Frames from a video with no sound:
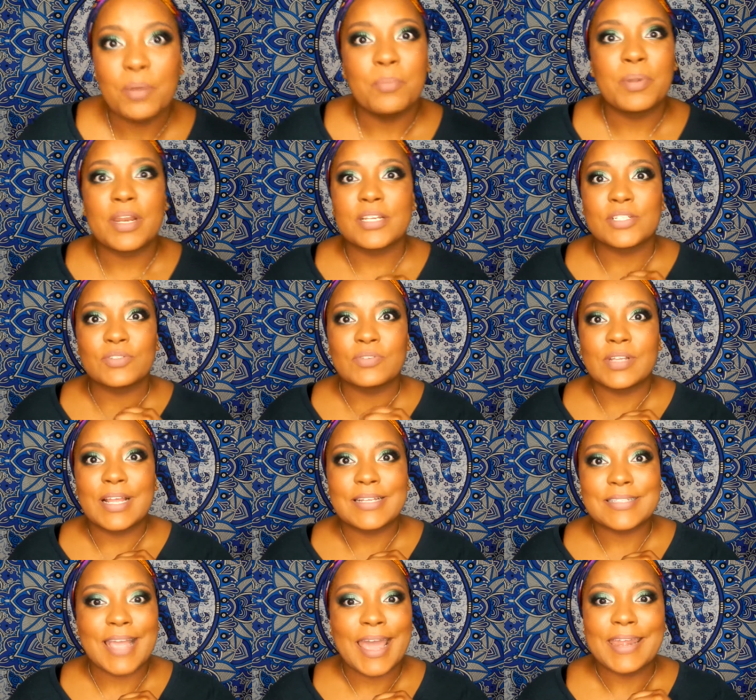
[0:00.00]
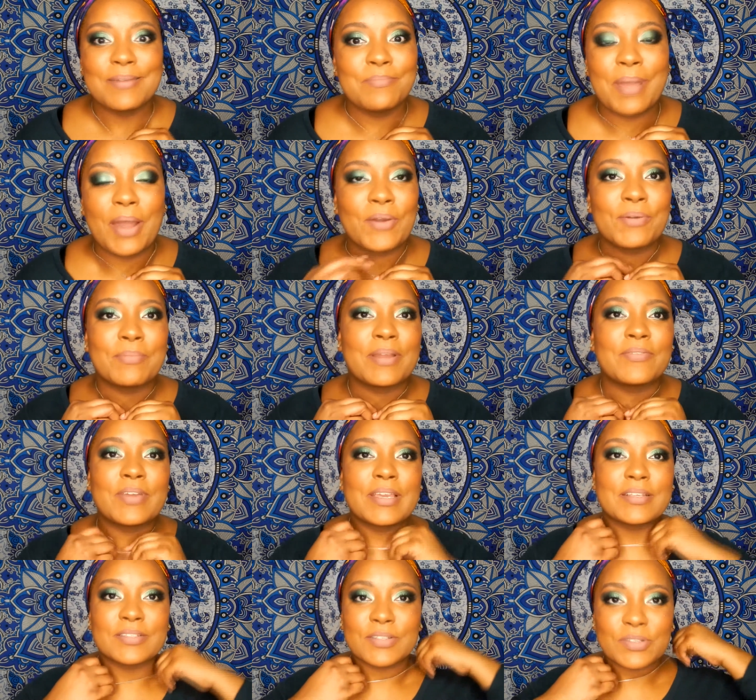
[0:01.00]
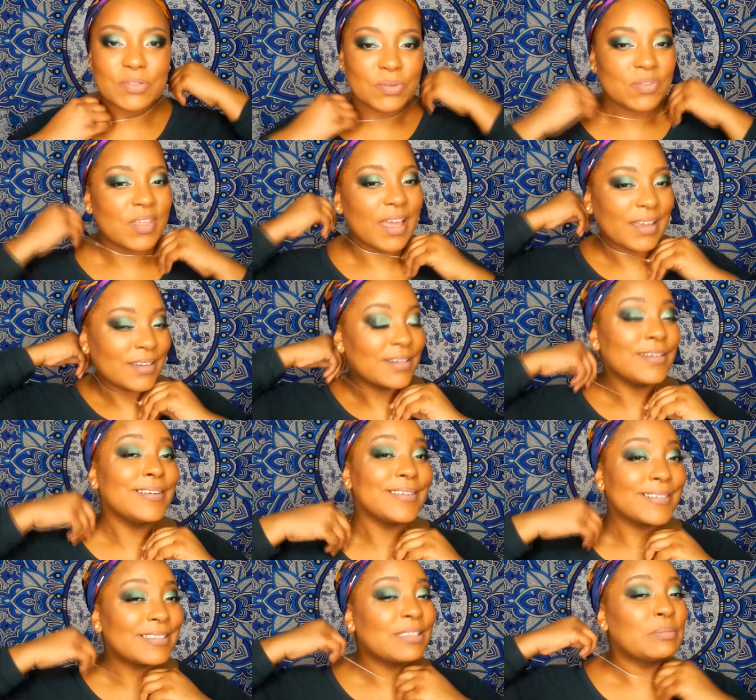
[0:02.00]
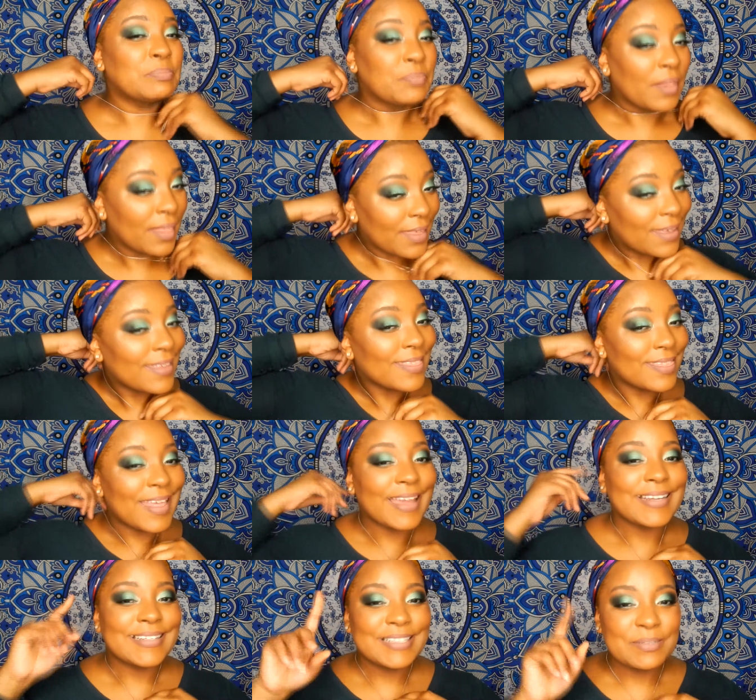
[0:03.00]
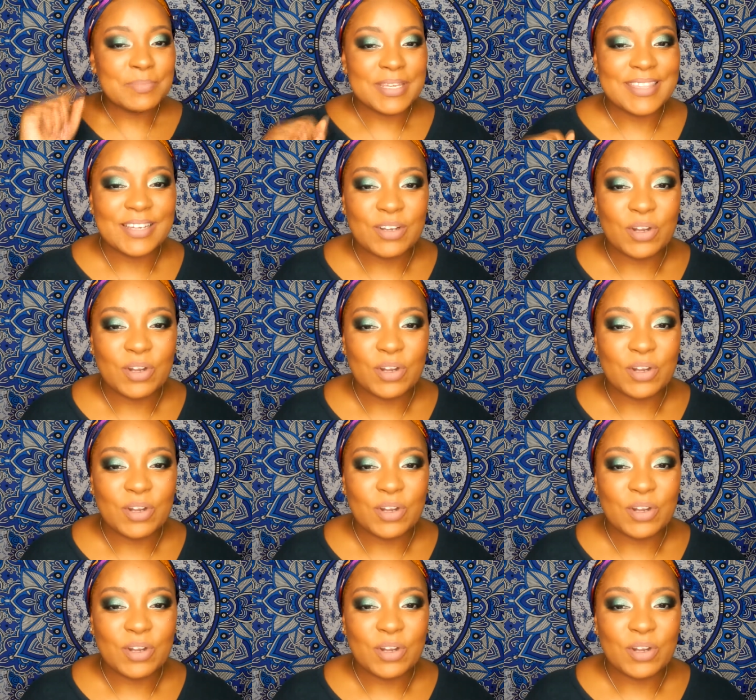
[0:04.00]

But I just realized I didn't powder my face, so that could be the